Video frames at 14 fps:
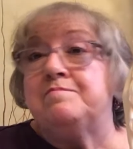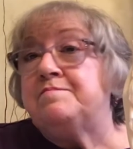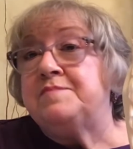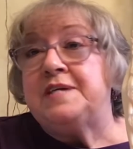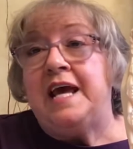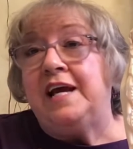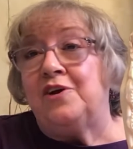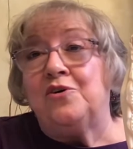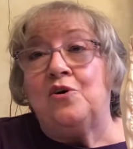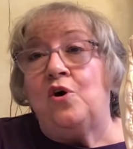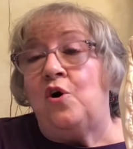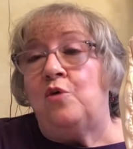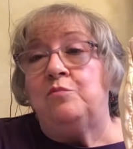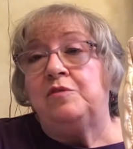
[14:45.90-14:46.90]
taken her
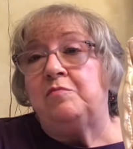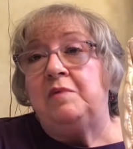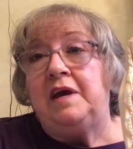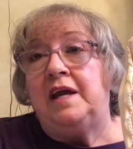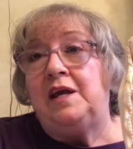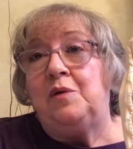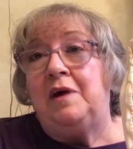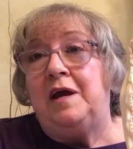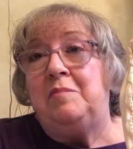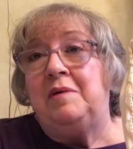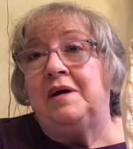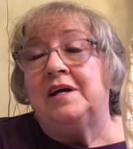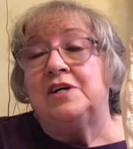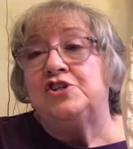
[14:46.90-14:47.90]
home with me anyway
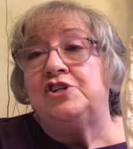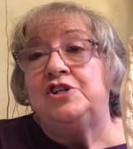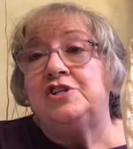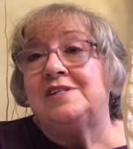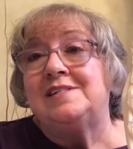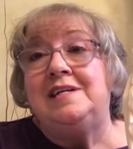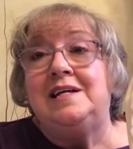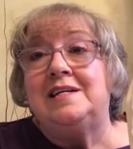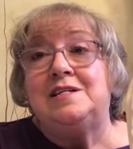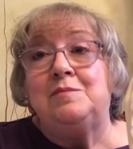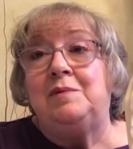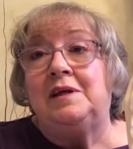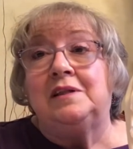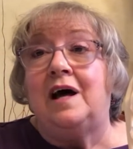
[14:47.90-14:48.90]
because she just needed to
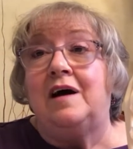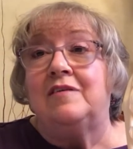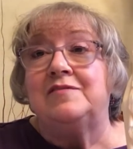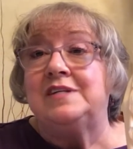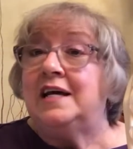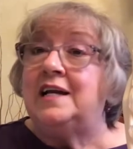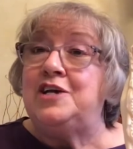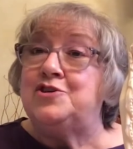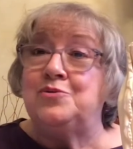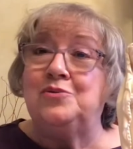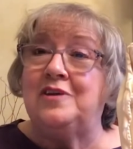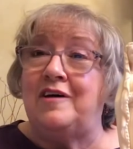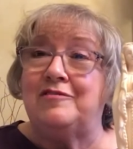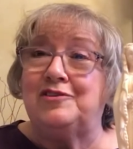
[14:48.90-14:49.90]
be loved, and I do
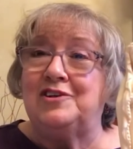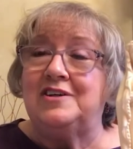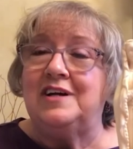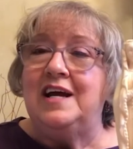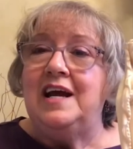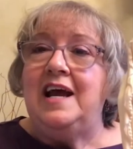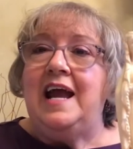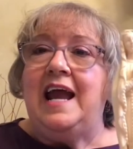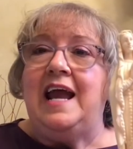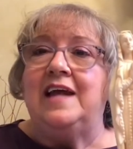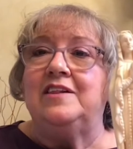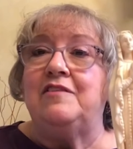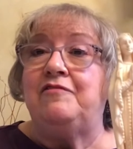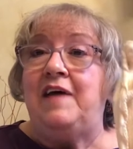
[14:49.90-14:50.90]
love her.
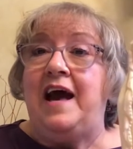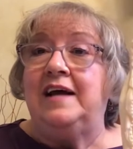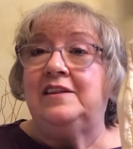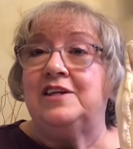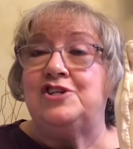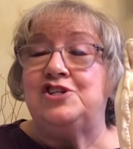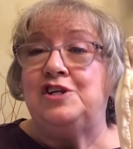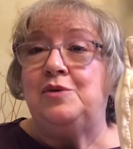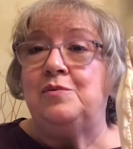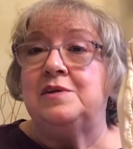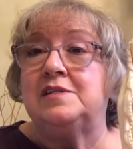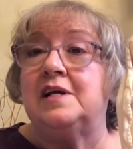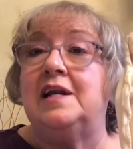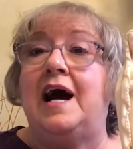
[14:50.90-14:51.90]
And the fact that she
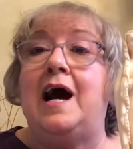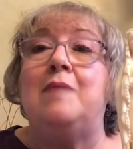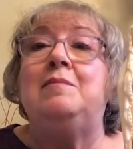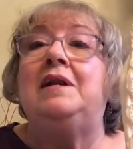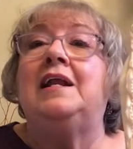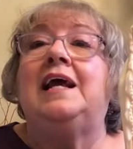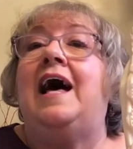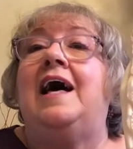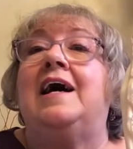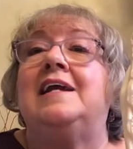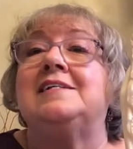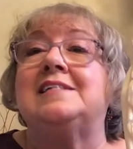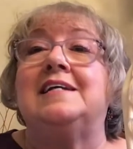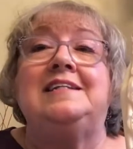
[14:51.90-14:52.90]
was an Amilcare
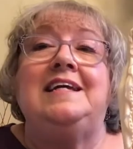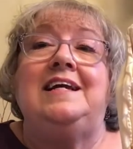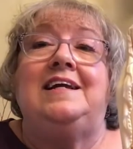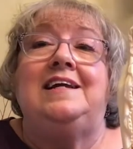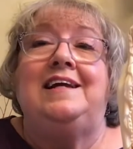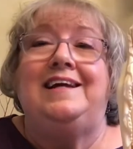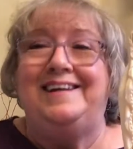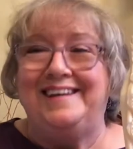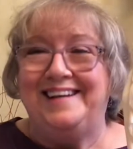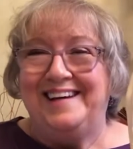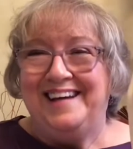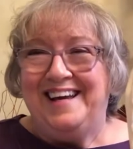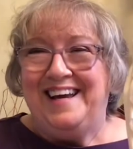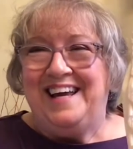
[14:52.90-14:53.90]
Santini
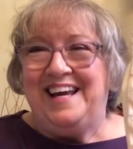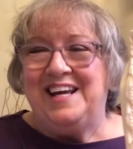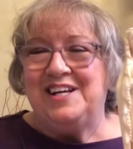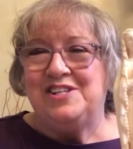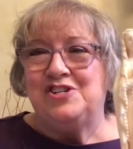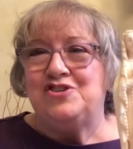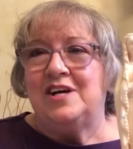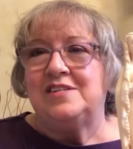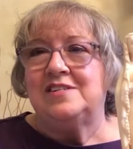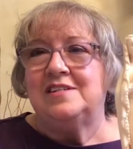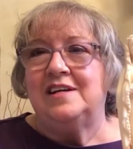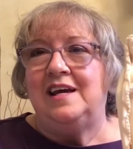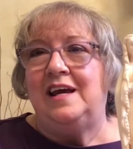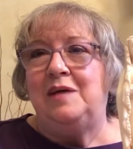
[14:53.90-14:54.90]
is just
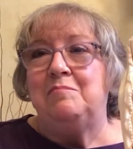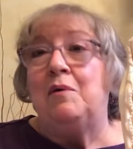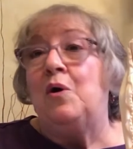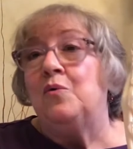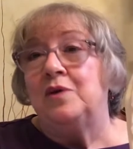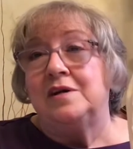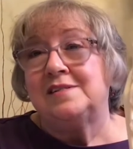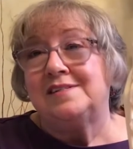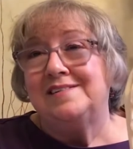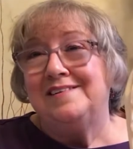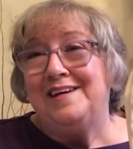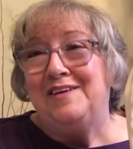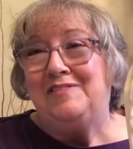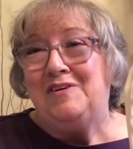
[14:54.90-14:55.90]
a bonus,
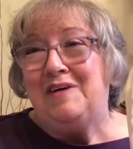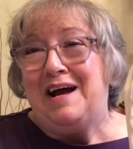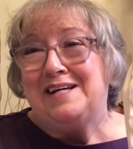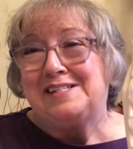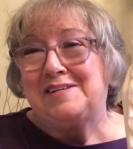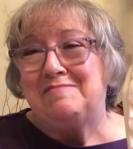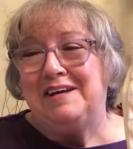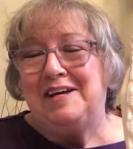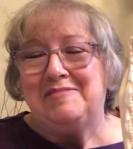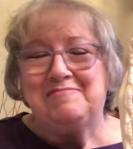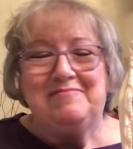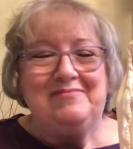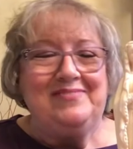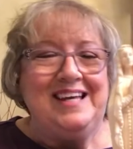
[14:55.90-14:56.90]
if you ask me.
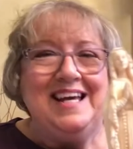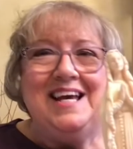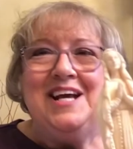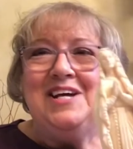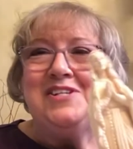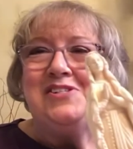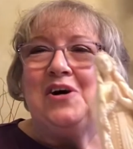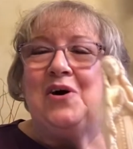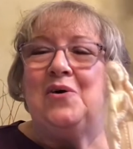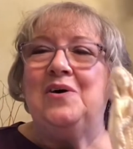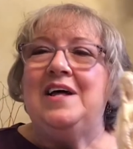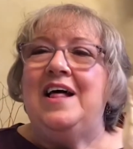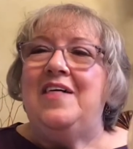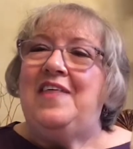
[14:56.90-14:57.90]
So
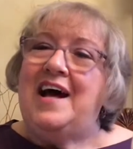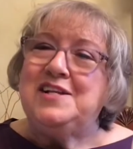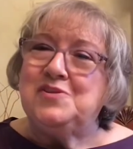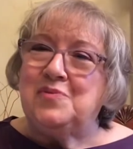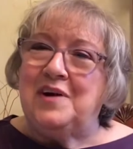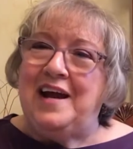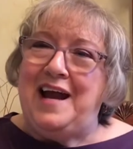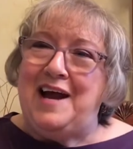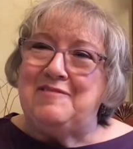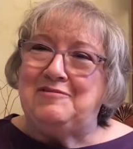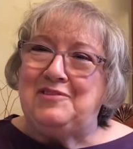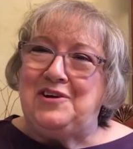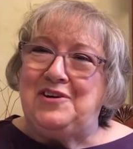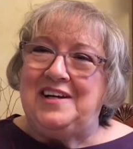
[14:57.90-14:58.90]
that's what I have
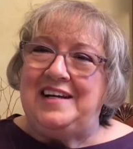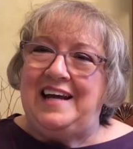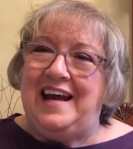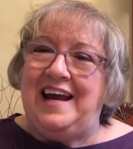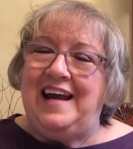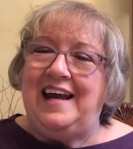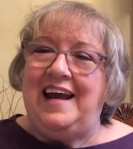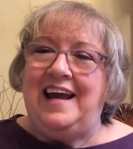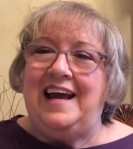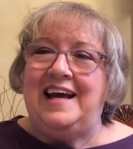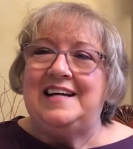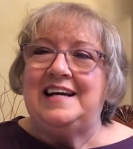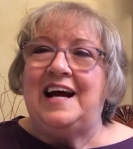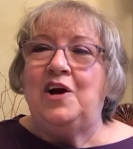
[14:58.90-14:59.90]
for you today,
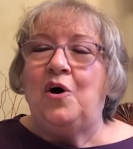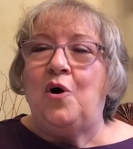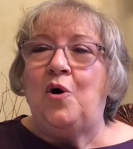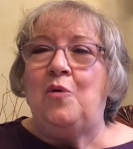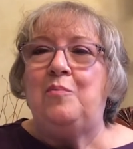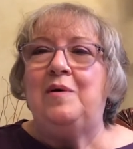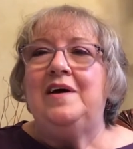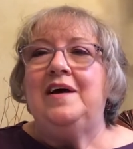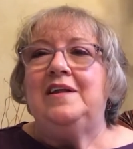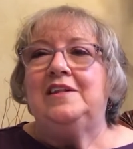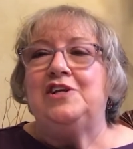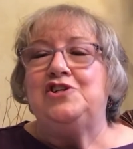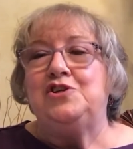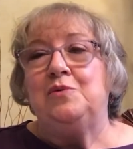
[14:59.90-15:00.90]
and I hope that you